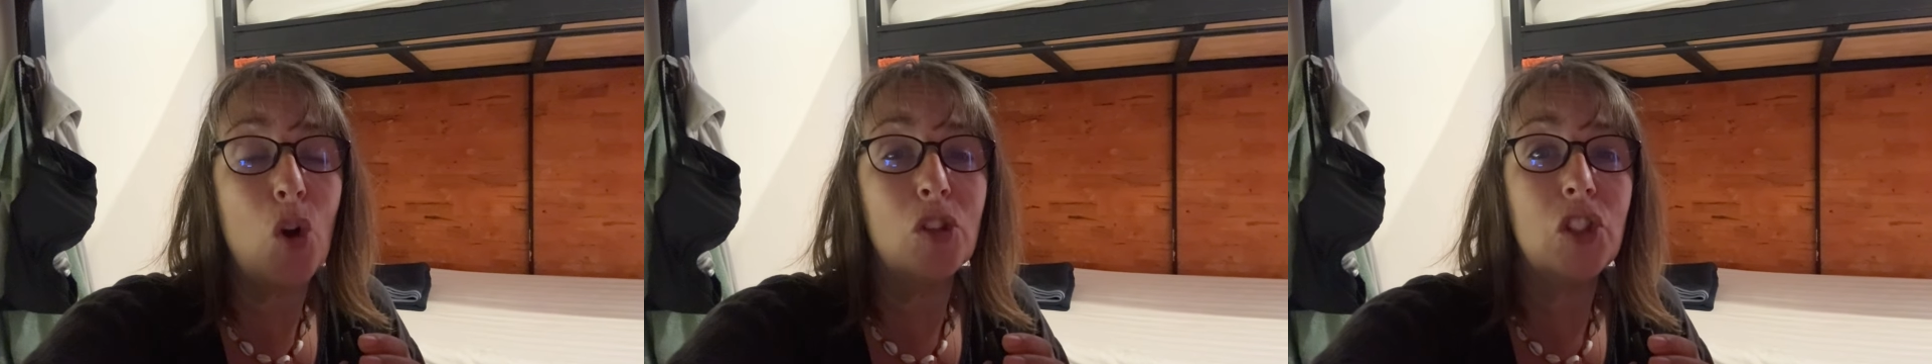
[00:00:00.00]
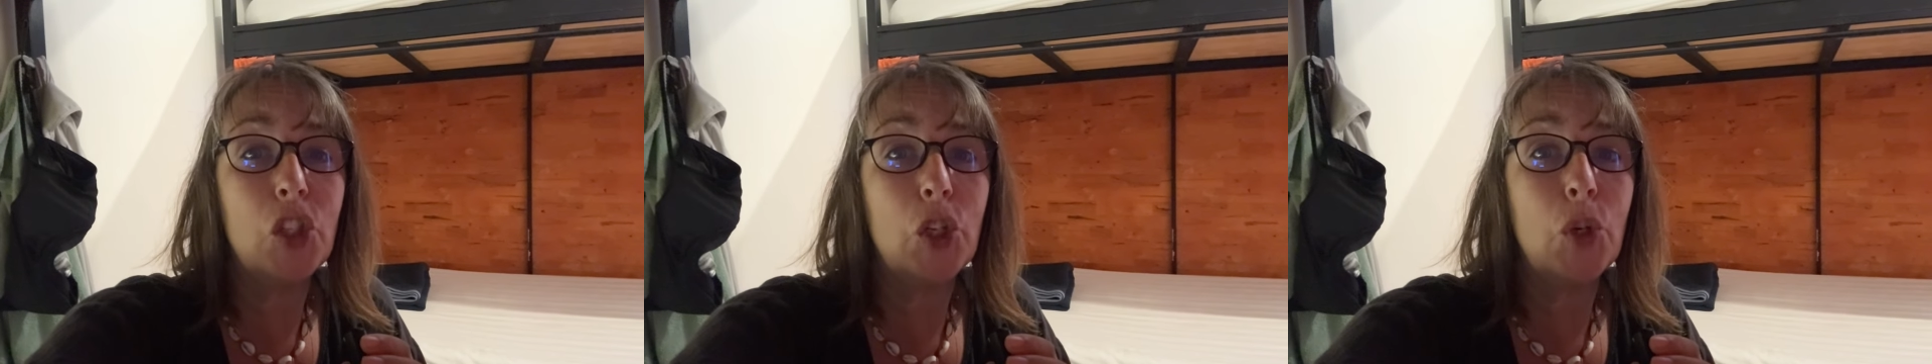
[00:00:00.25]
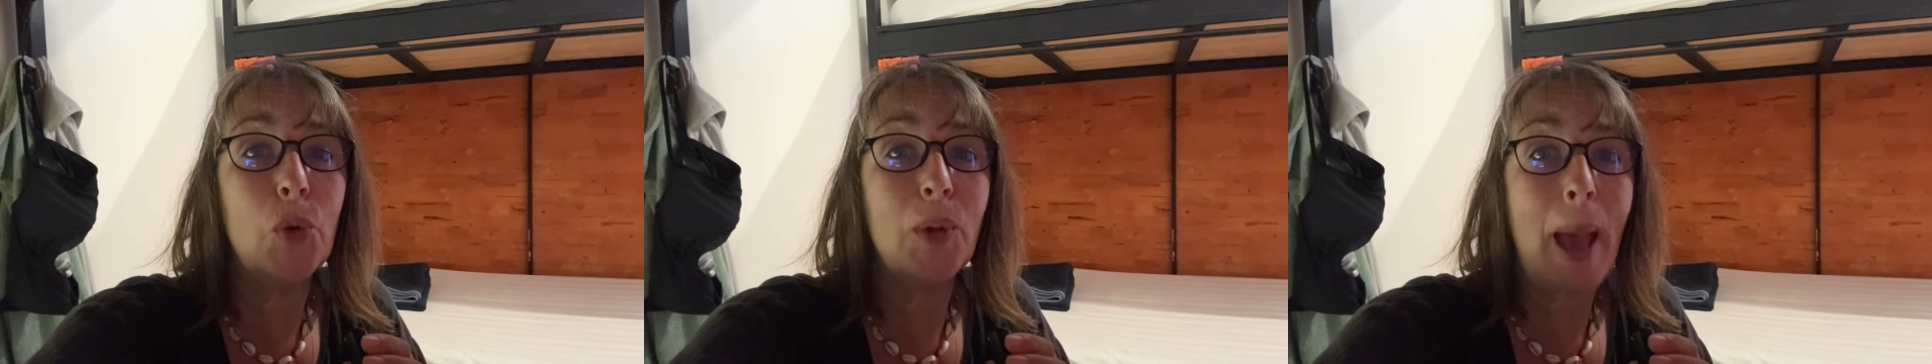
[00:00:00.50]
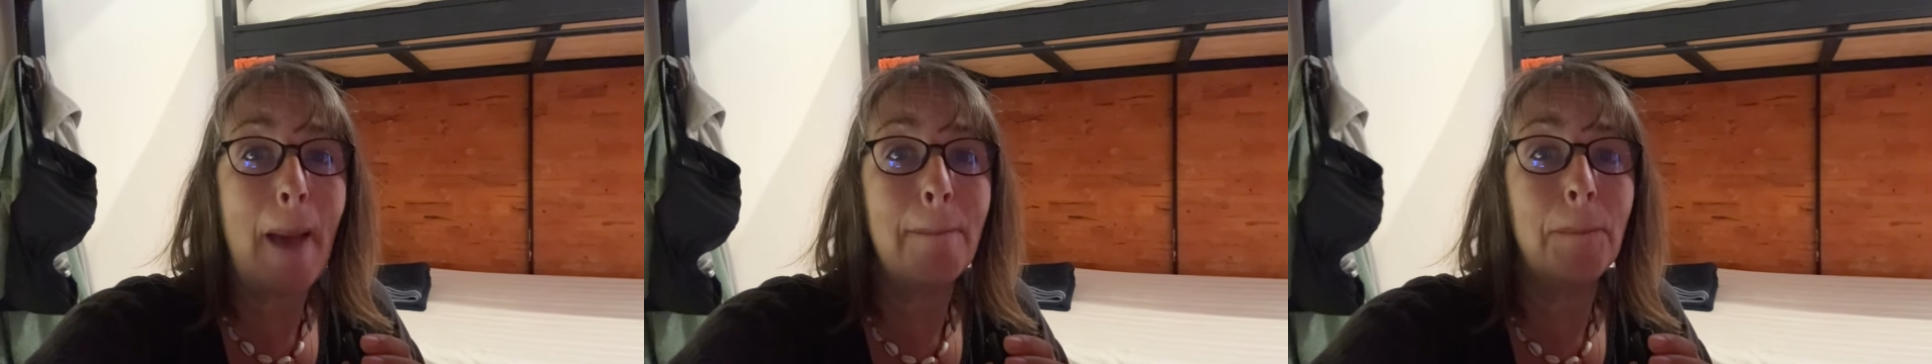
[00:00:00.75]
on to
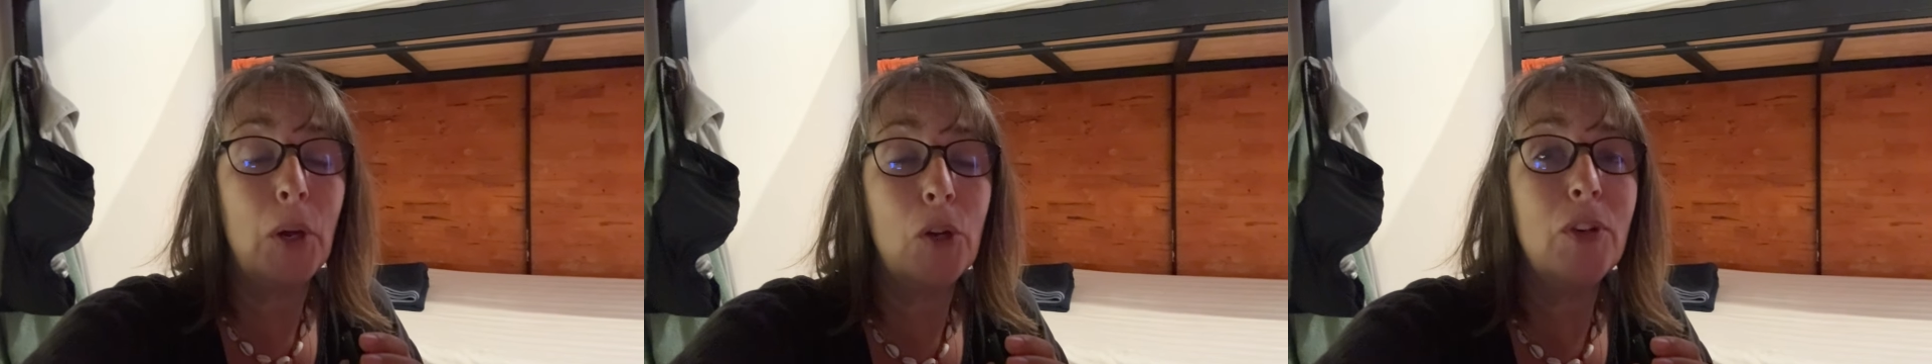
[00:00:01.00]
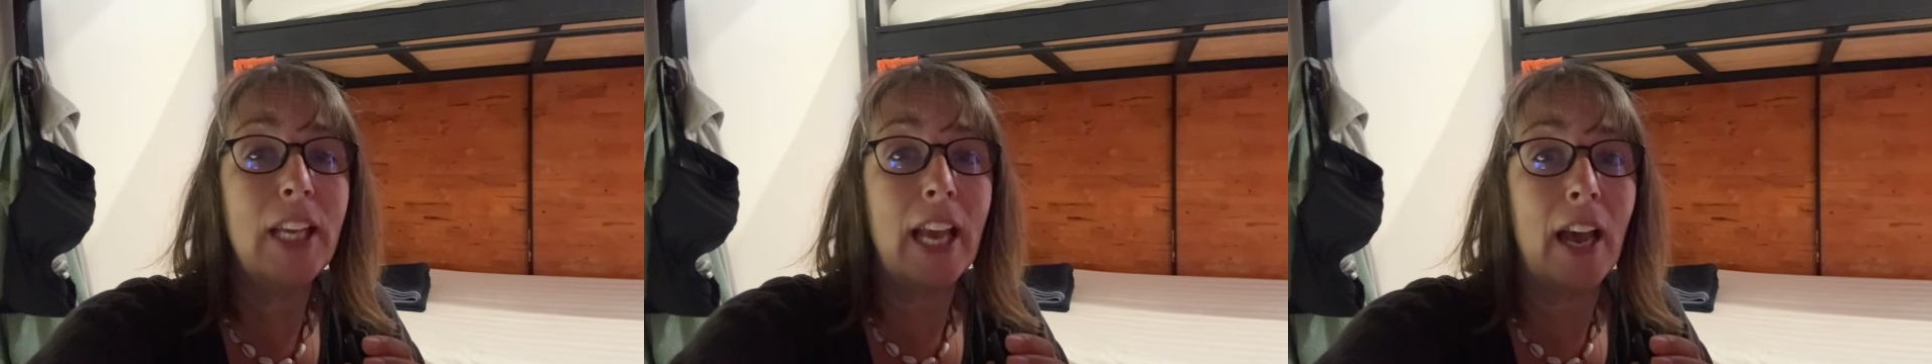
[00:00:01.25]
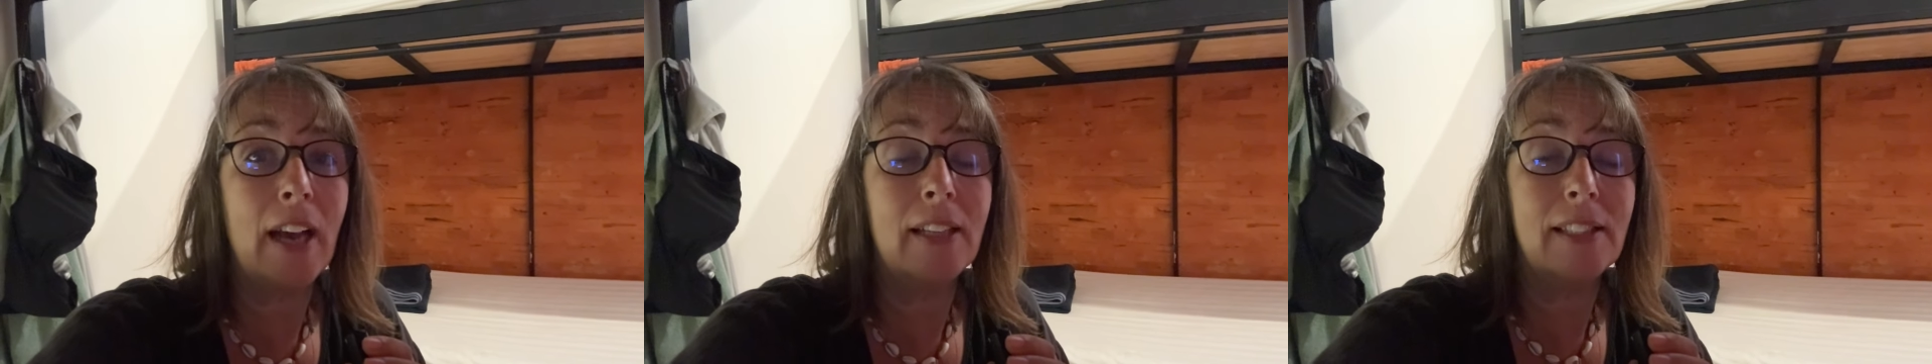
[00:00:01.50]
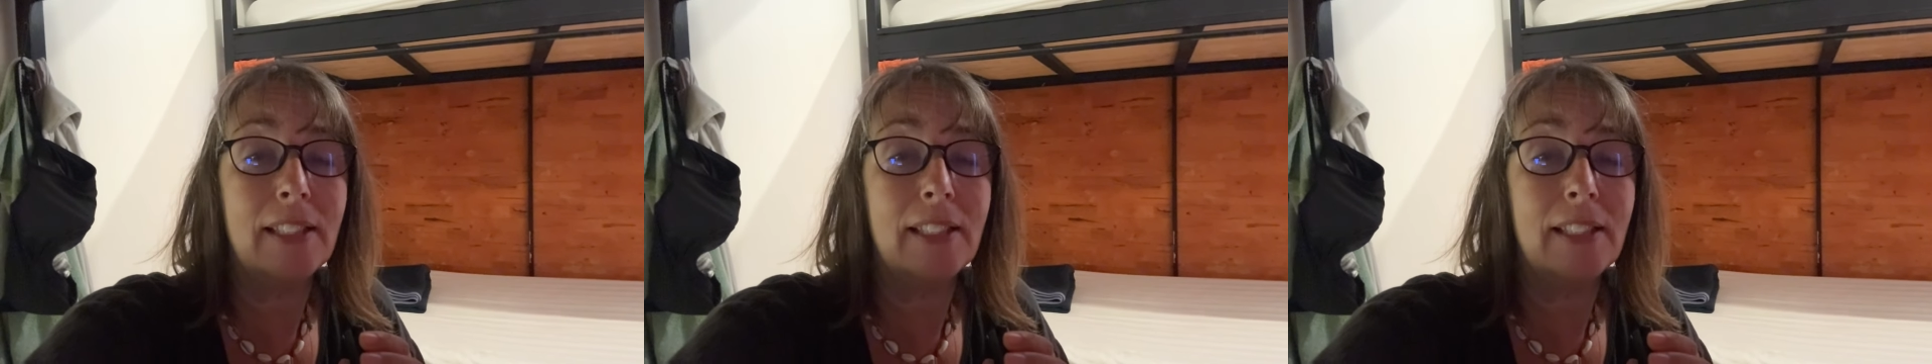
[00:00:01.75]
Cambodia